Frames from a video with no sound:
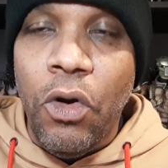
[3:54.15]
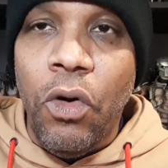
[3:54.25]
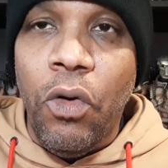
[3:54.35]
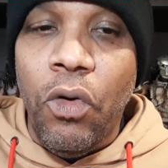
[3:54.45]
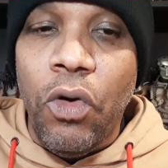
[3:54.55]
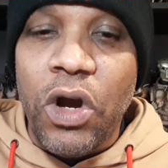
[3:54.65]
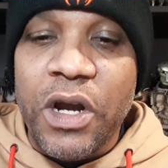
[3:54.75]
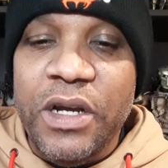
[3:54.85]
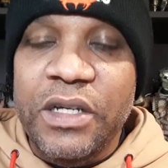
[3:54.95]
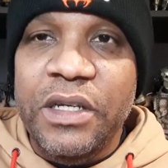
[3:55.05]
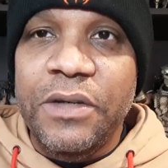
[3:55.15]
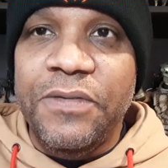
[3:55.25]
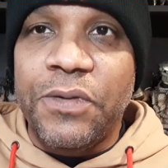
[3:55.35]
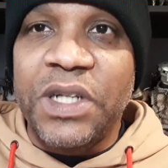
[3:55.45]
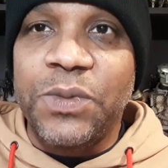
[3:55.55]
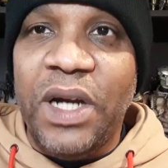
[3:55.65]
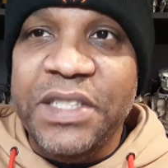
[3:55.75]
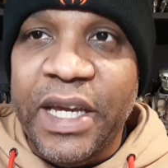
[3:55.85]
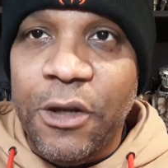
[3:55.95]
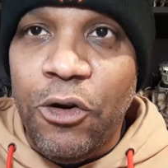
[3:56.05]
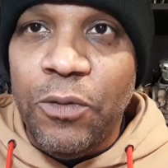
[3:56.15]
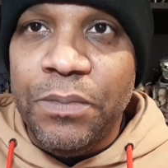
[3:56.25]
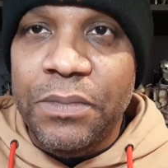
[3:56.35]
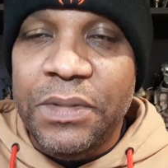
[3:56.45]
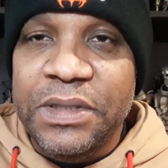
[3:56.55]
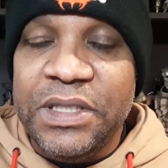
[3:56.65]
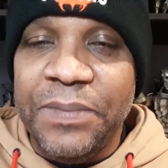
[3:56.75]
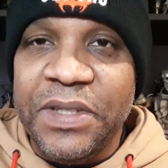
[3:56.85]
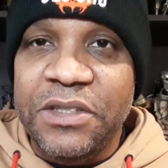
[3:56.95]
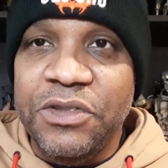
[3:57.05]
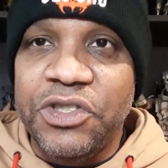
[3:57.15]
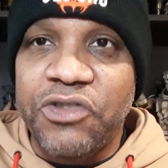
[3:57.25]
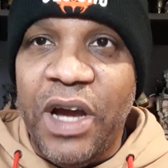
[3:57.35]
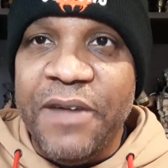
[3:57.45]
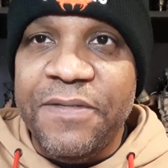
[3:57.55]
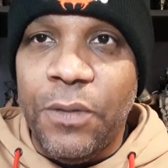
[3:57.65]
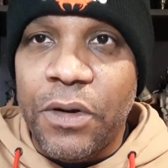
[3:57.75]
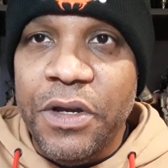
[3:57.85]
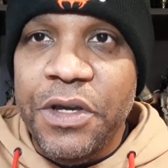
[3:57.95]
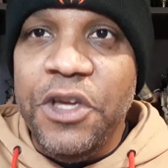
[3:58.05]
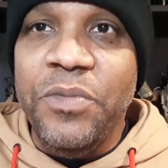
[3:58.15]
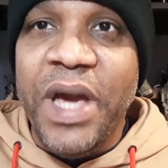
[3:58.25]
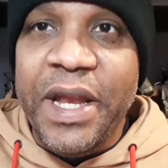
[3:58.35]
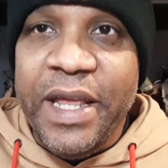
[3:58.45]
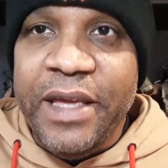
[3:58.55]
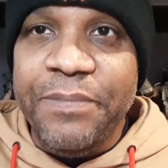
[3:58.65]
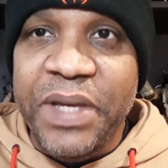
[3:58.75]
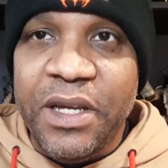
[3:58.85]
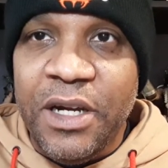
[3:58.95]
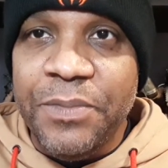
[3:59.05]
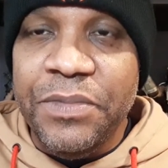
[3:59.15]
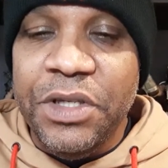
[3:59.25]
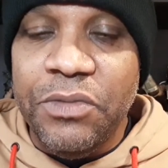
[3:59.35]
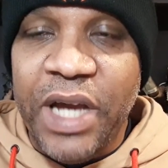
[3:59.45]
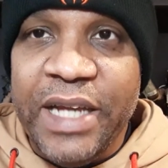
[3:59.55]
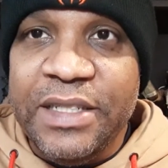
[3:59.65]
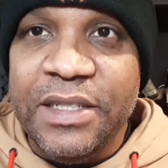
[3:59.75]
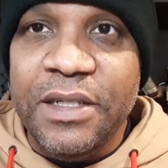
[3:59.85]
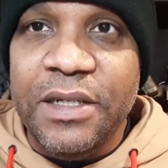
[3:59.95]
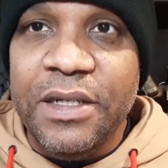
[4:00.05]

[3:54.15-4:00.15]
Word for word: Or for us watching at home, something to strive for. Humanity had become united